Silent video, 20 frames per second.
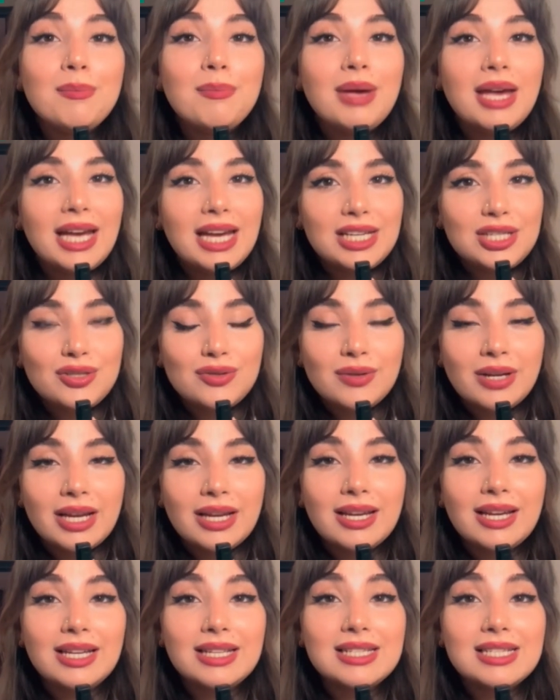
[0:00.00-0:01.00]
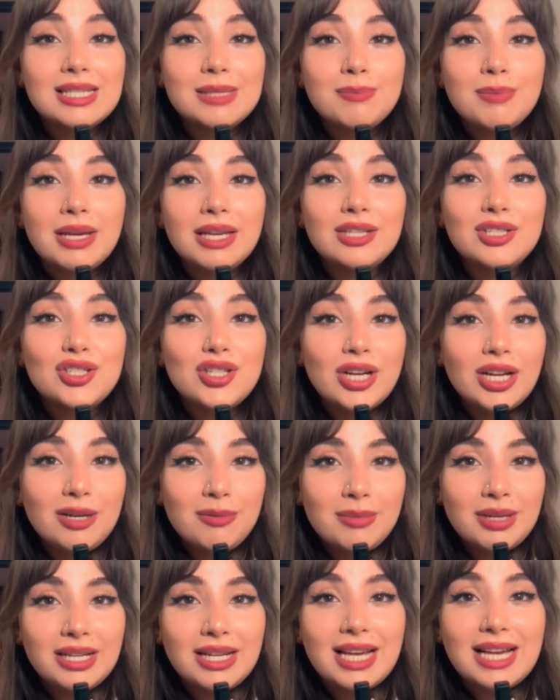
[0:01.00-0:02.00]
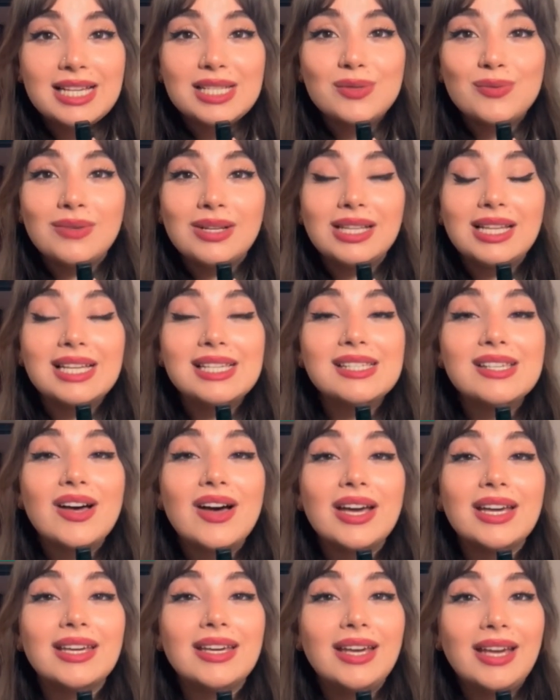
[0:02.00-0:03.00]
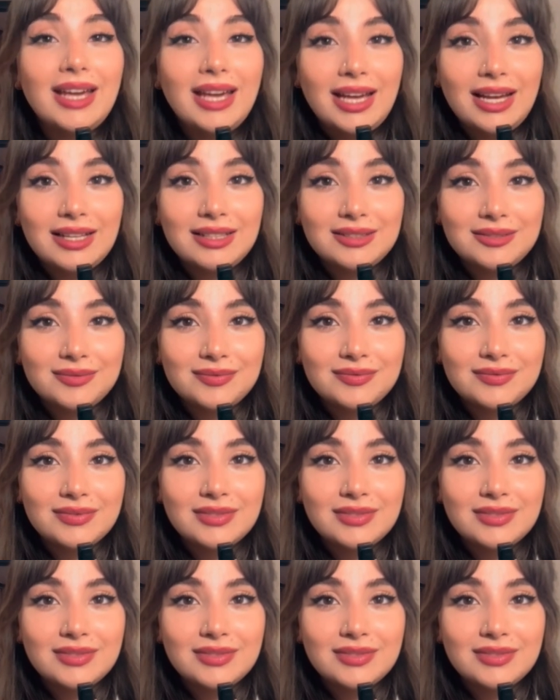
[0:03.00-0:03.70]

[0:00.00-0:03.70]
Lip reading: Patrick can speak German as well as I can.